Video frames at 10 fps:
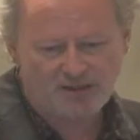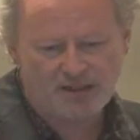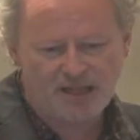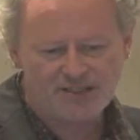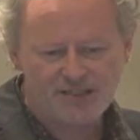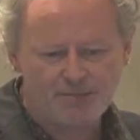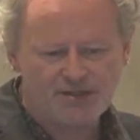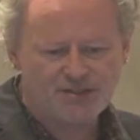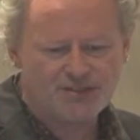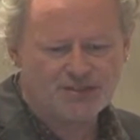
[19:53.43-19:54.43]
last
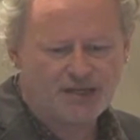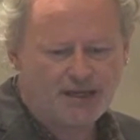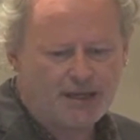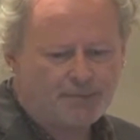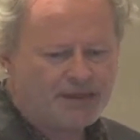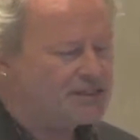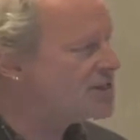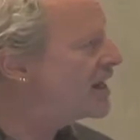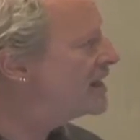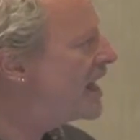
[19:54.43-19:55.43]
summer's
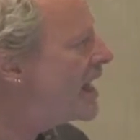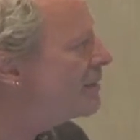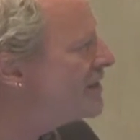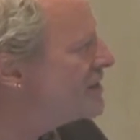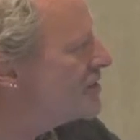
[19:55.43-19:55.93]
Insight Lab, and this is